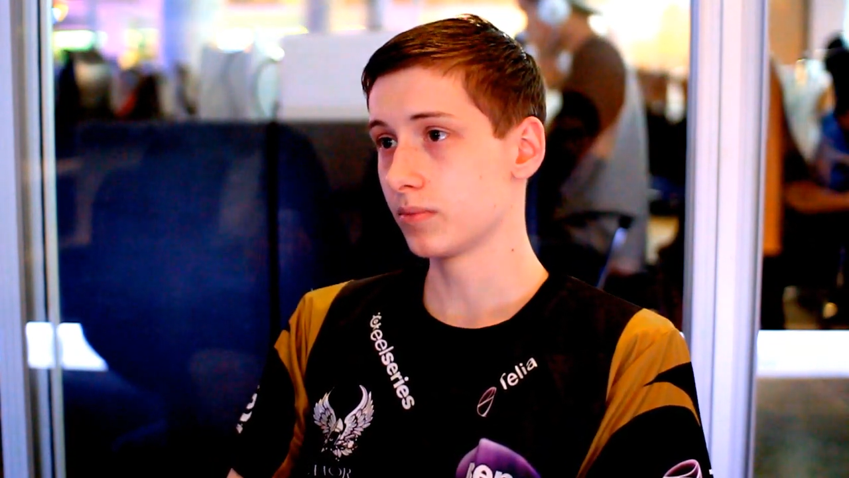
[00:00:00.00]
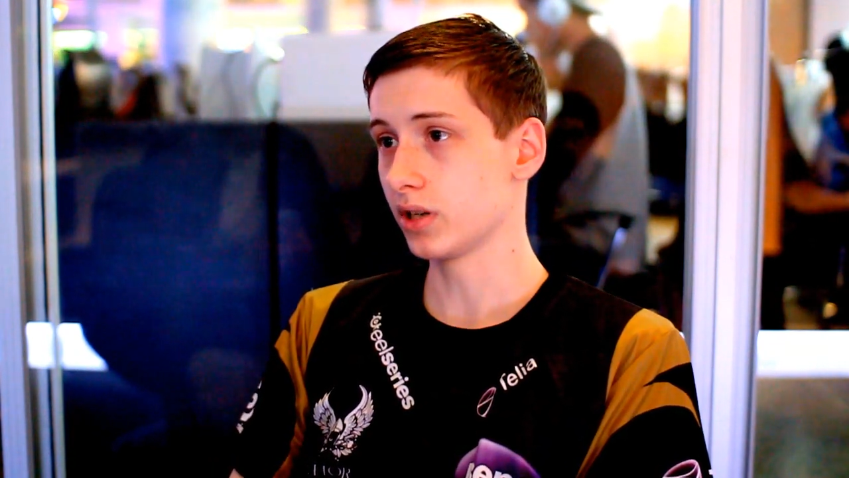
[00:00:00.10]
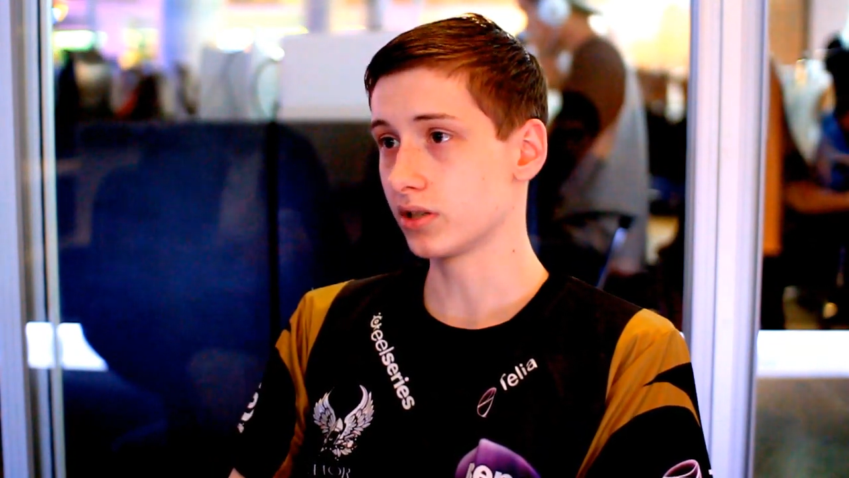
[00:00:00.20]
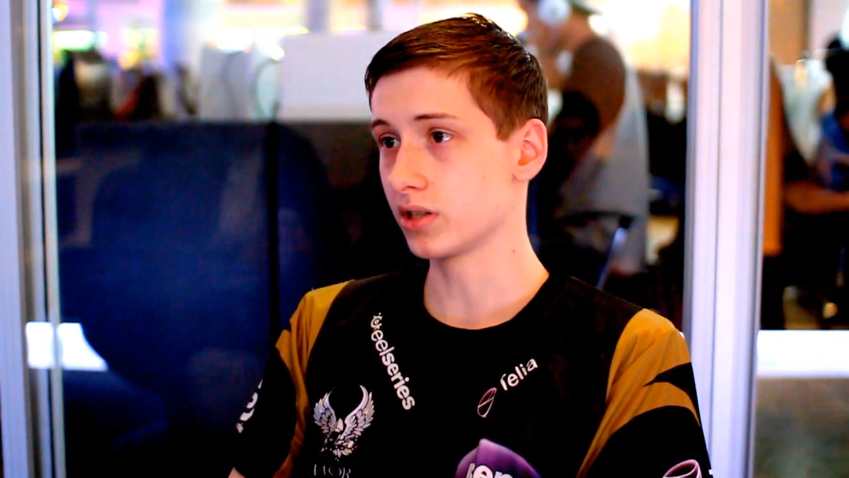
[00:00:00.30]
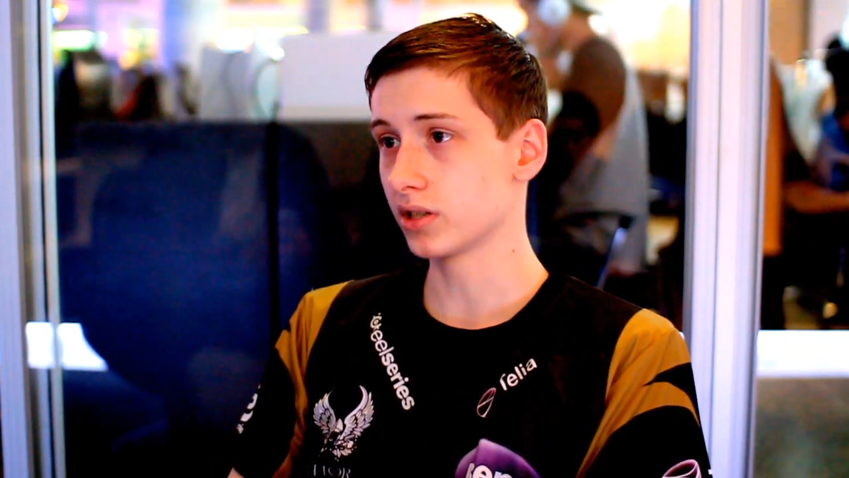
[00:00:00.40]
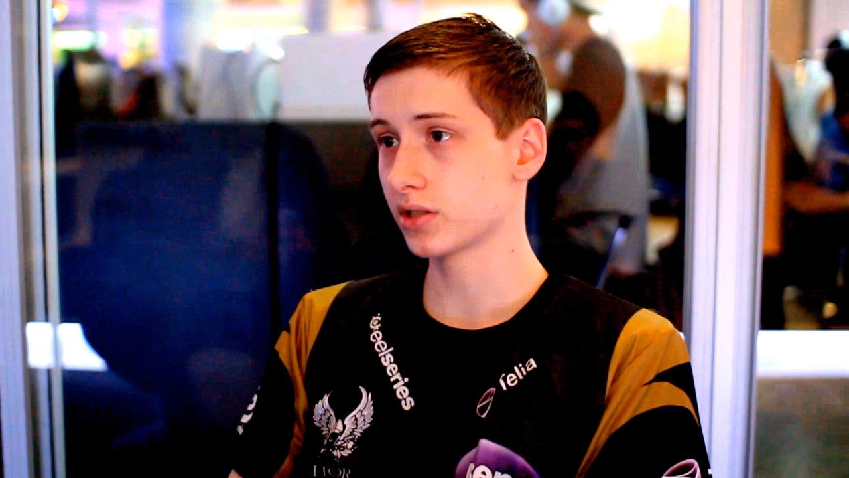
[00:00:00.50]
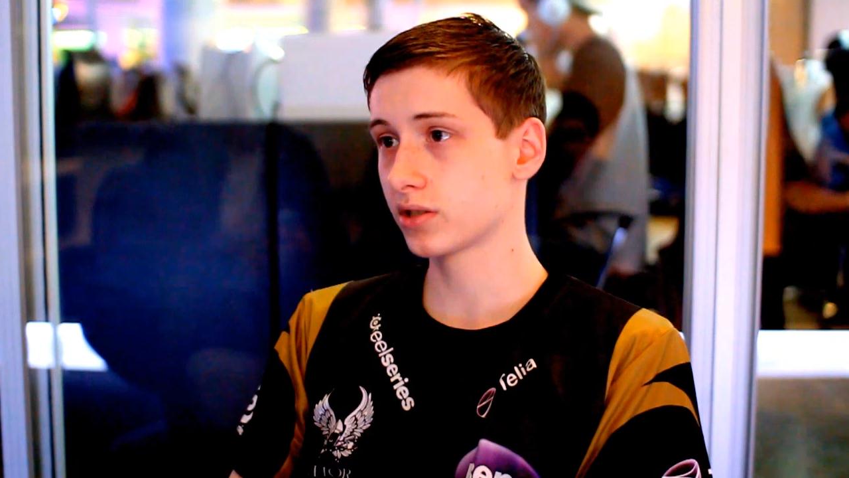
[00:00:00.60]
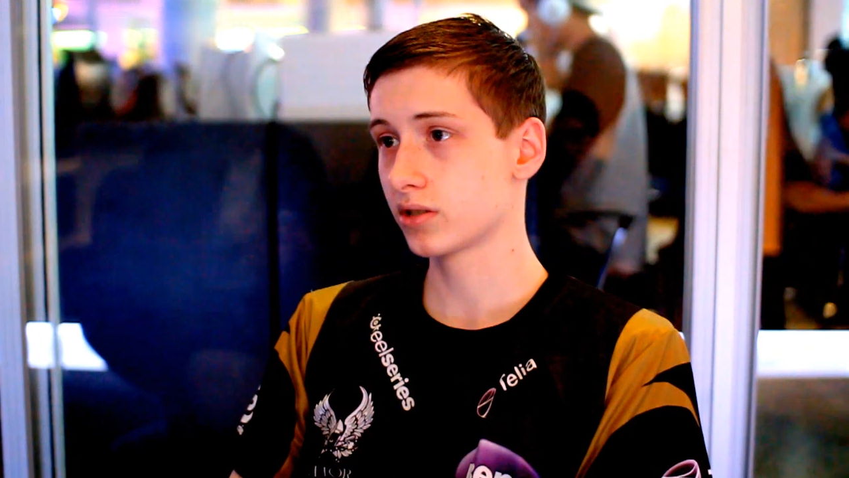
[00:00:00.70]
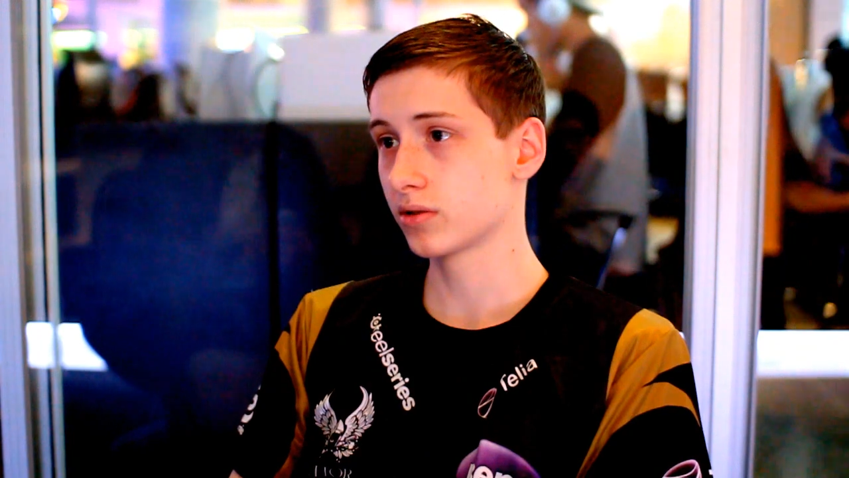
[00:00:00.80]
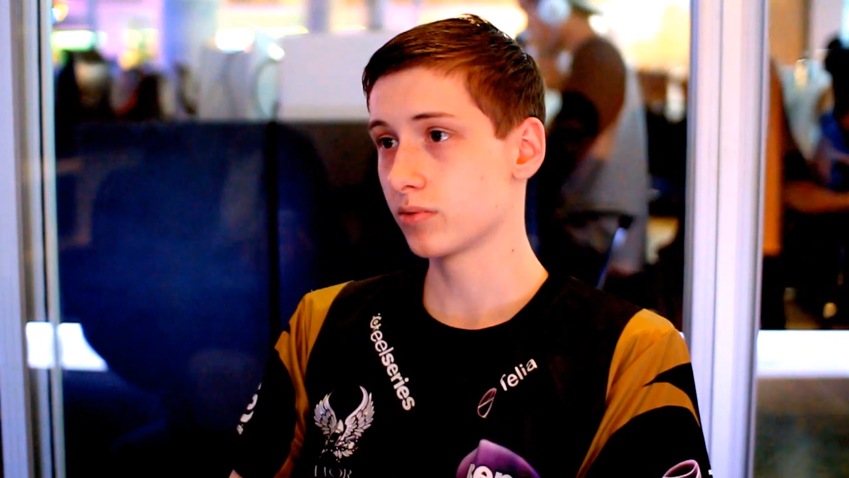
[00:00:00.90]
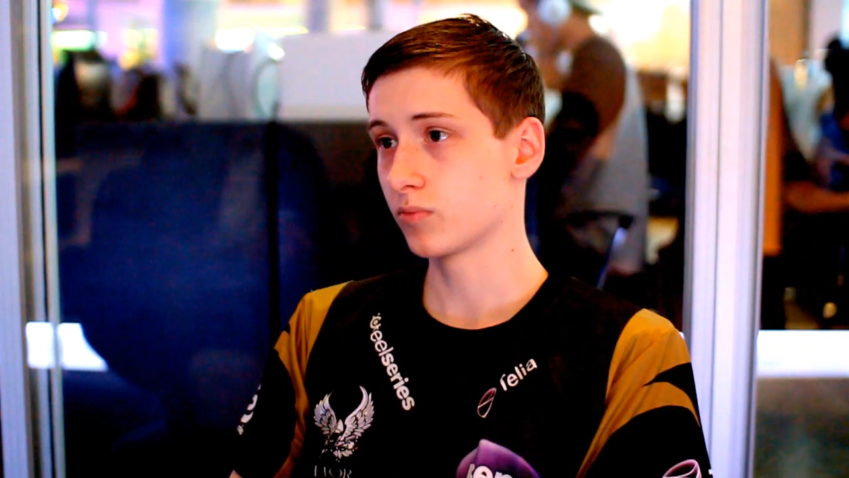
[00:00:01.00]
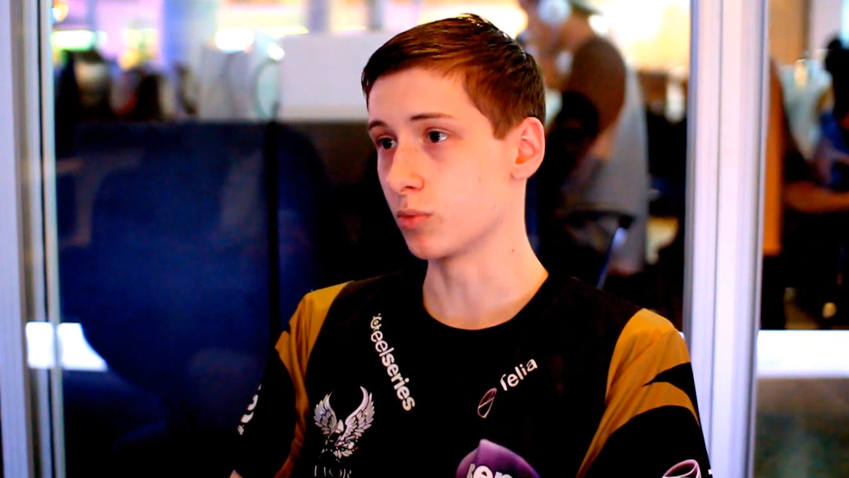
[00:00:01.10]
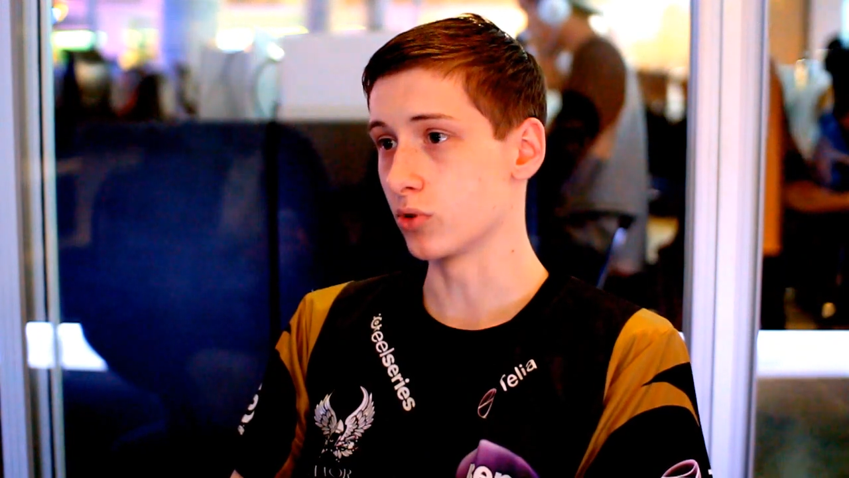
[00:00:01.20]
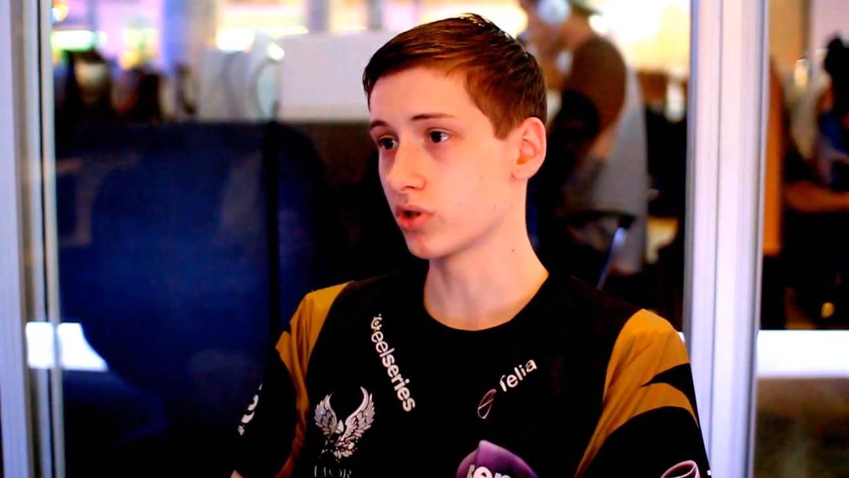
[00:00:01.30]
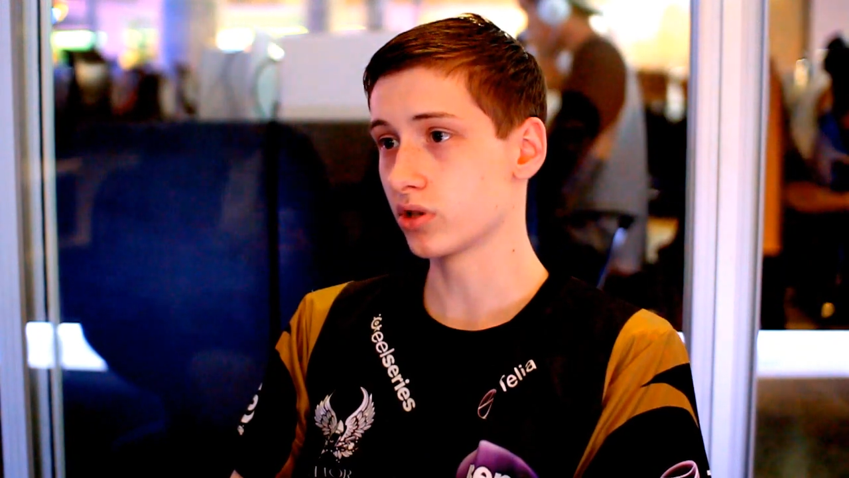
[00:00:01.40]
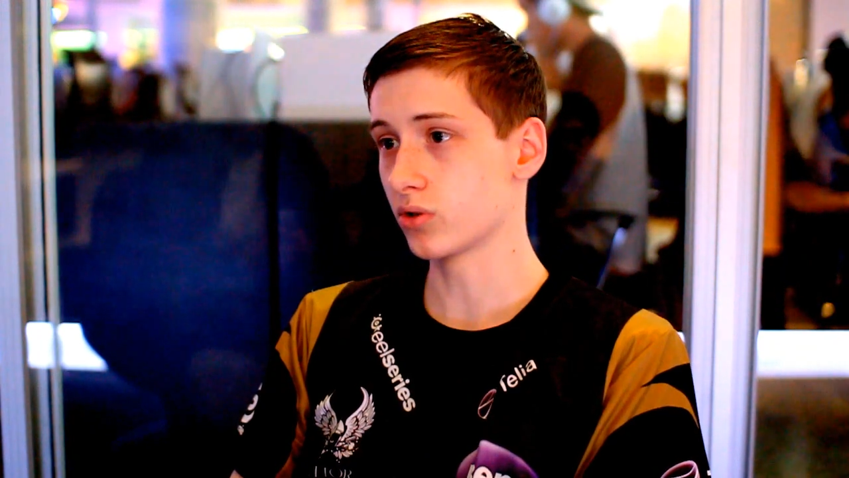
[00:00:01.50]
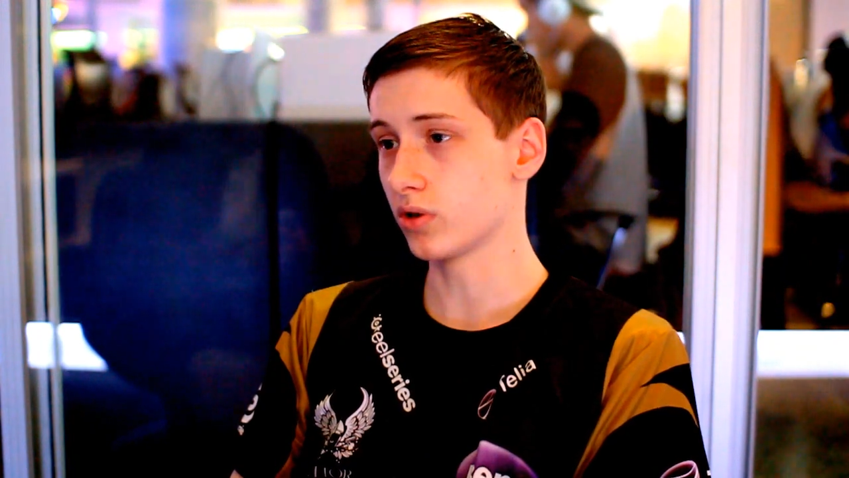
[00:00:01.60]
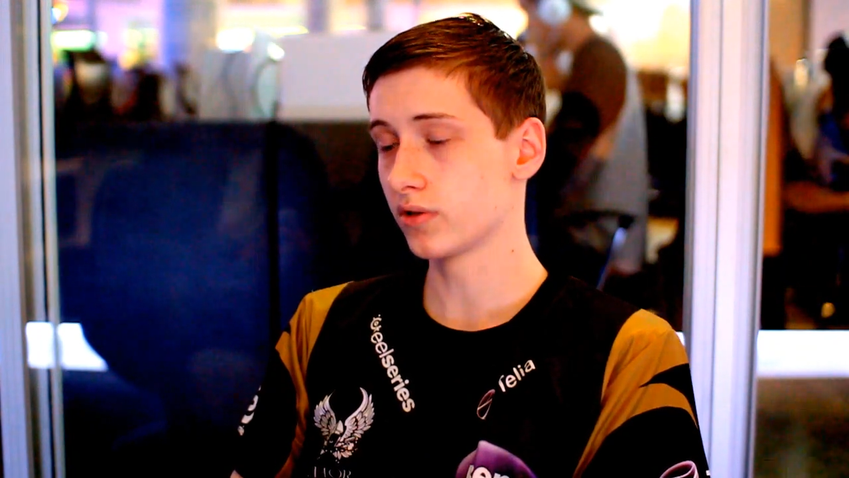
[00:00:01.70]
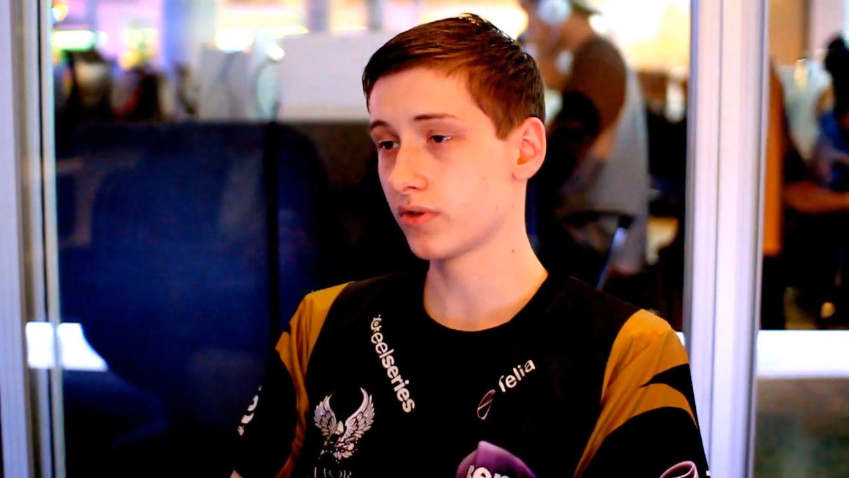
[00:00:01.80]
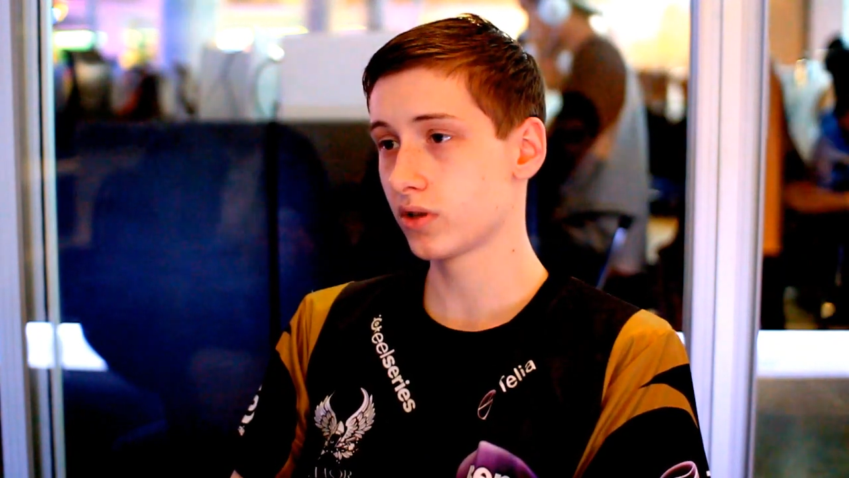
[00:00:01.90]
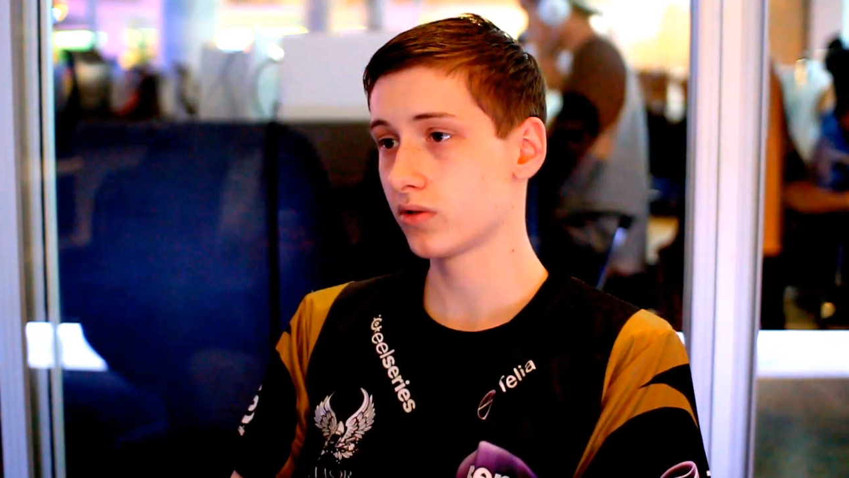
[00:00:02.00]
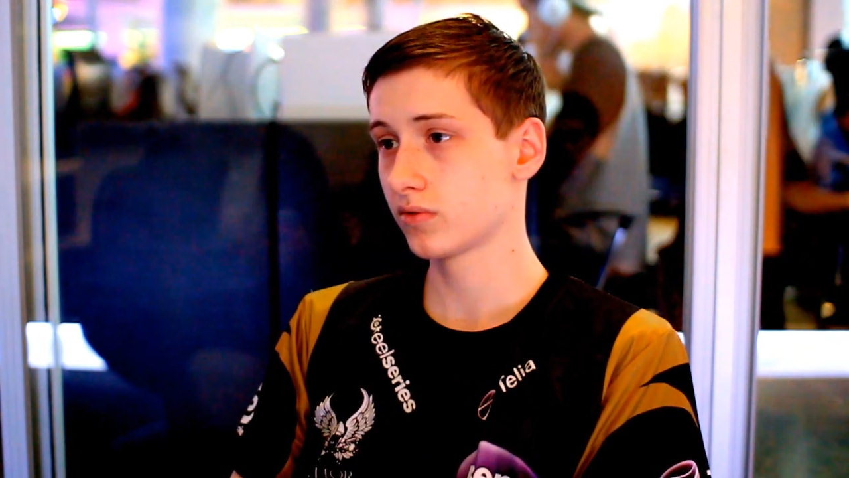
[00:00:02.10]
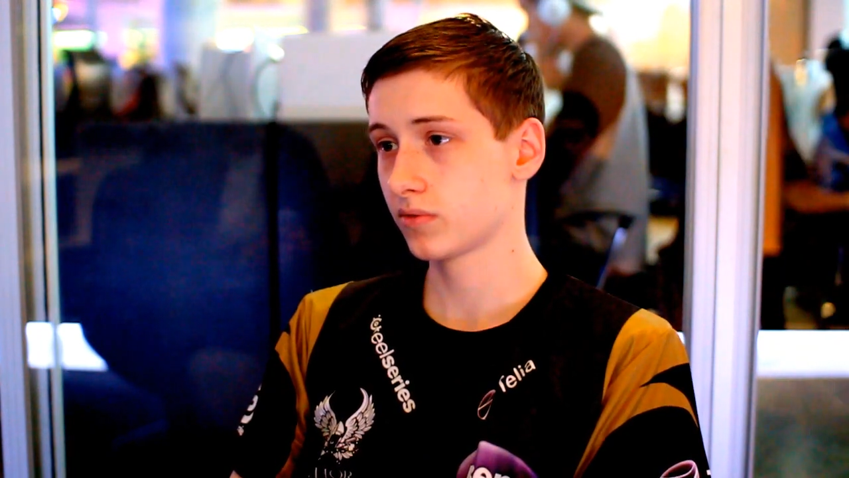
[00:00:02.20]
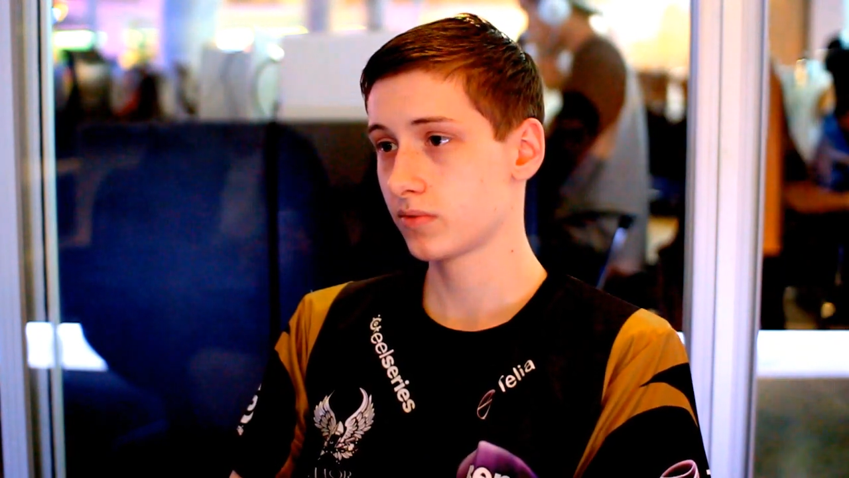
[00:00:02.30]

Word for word: L C S promotion qualifier.